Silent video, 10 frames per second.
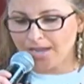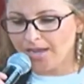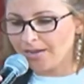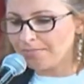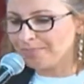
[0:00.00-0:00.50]

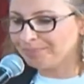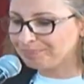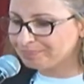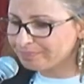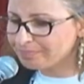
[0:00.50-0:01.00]
Um,
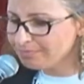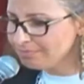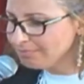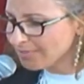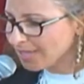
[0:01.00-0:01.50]

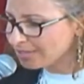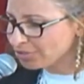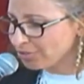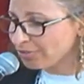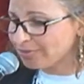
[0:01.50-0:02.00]
I'll
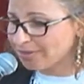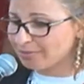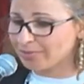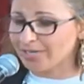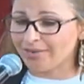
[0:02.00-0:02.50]
show you
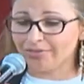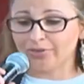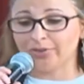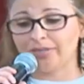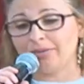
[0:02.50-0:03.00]
that we're never
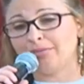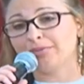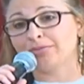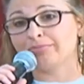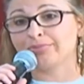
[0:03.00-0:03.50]
going to be able
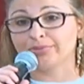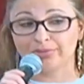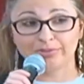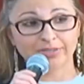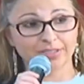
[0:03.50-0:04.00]
to
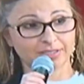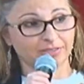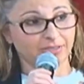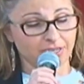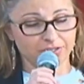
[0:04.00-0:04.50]
prove
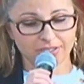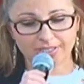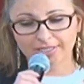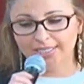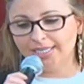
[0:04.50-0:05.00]

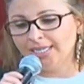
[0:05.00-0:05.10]
creation